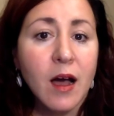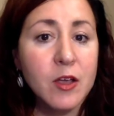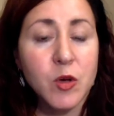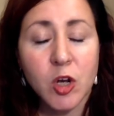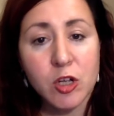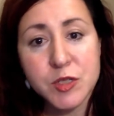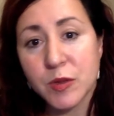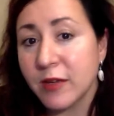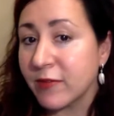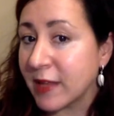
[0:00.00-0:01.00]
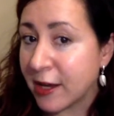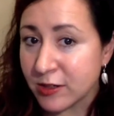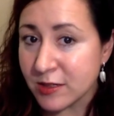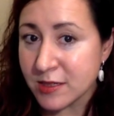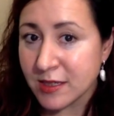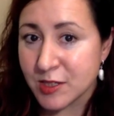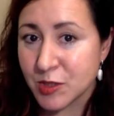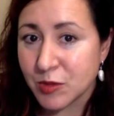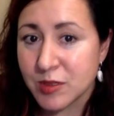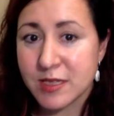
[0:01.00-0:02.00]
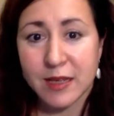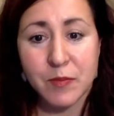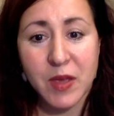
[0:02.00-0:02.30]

You can also give letters, and students can